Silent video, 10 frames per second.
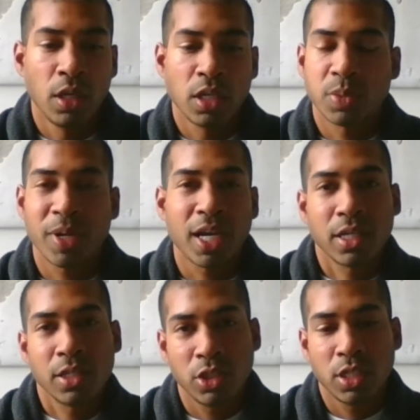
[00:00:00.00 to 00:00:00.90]
because
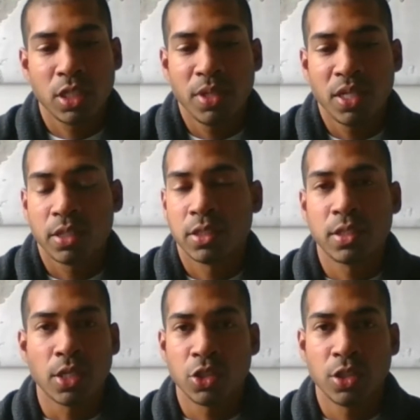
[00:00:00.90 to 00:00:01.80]
packaging can be an
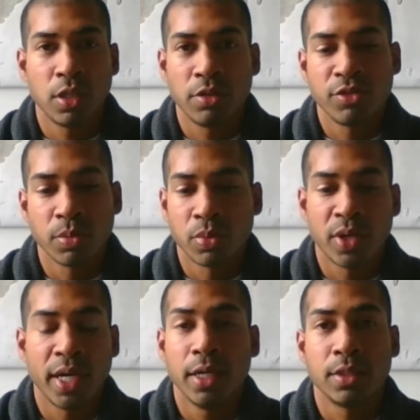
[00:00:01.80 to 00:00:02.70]
extension of your
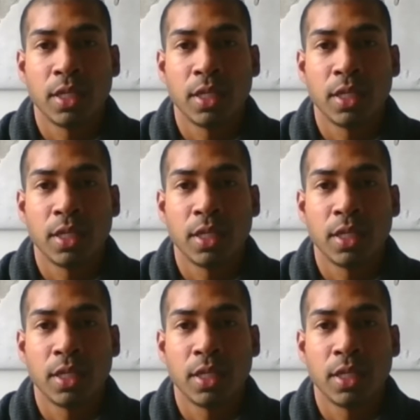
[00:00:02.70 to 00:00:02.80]
brand